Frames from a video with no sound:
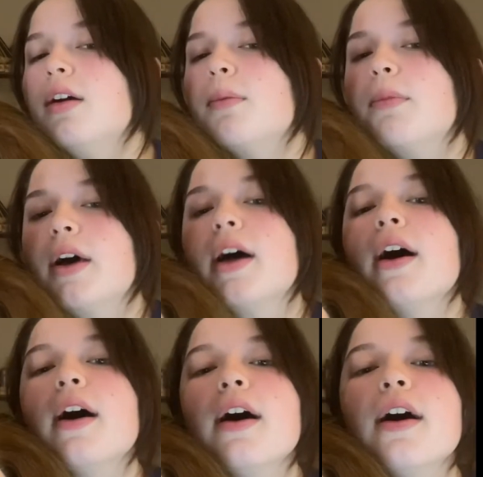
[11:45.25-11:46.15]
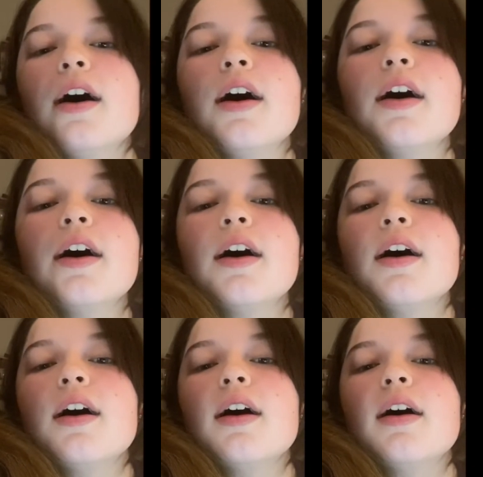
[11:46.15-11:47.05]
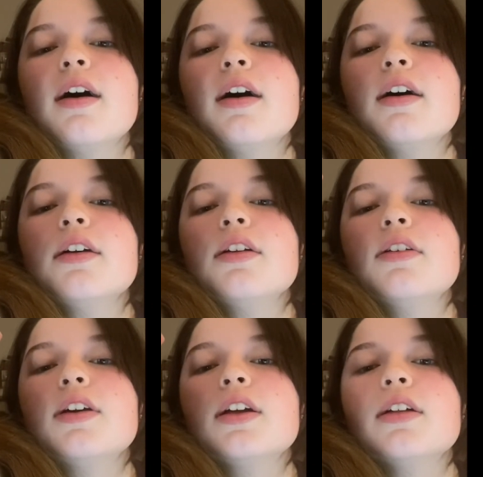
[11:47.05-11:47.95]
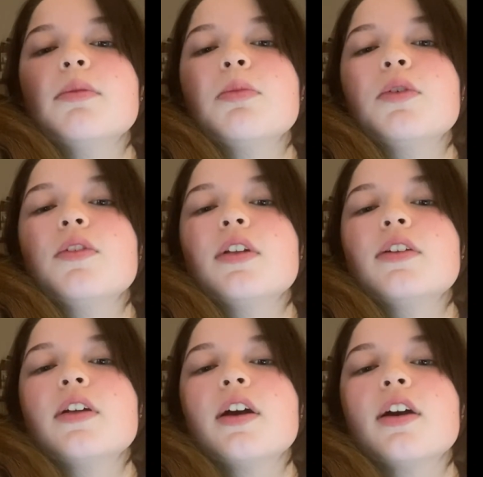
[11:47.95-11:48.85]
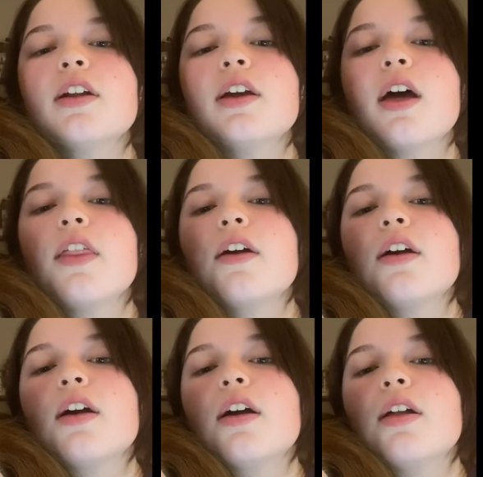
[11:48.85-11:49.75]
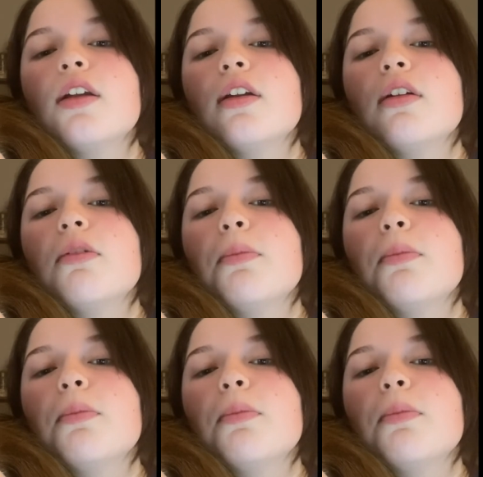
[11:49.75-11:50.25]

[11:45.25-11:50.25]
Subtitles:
But, you can move this hair together and